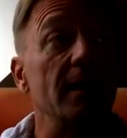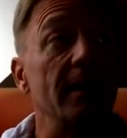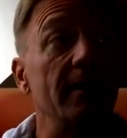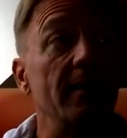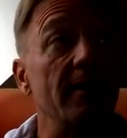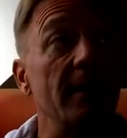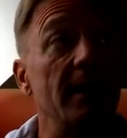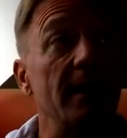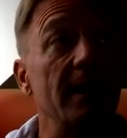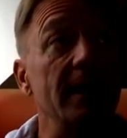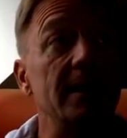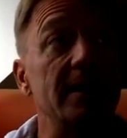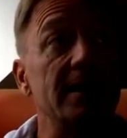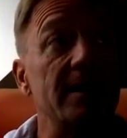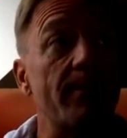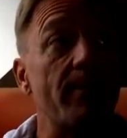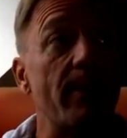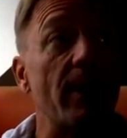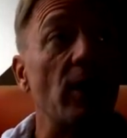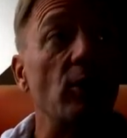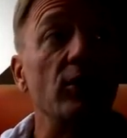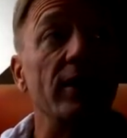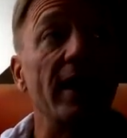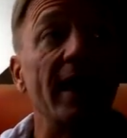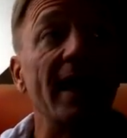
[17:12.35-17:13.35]
it's
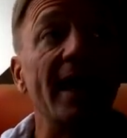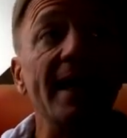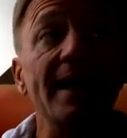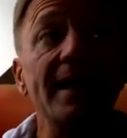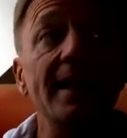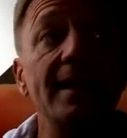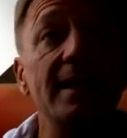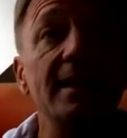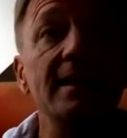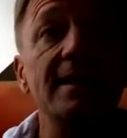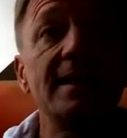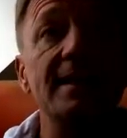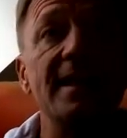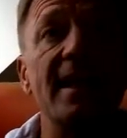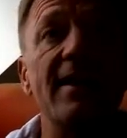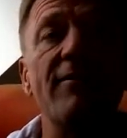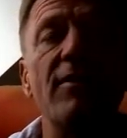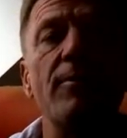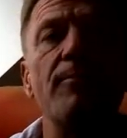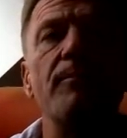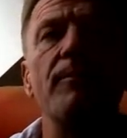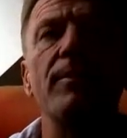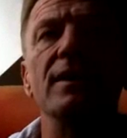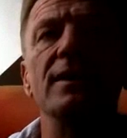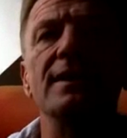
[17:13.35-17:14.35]
about
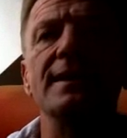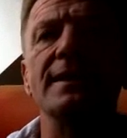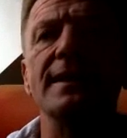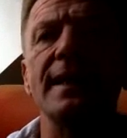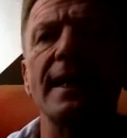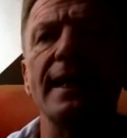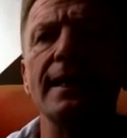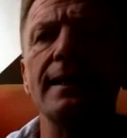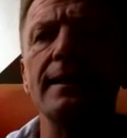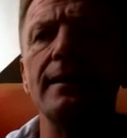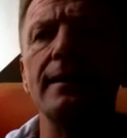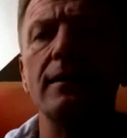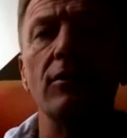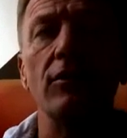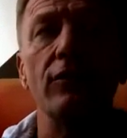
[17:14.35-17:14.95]
eighty-seven percent